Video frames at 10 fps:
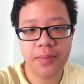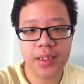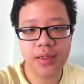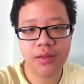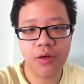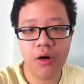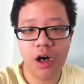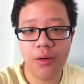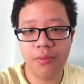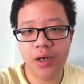I mean, no
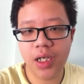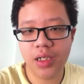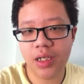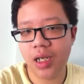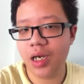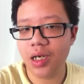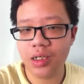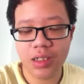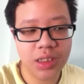harm, right? Yeah.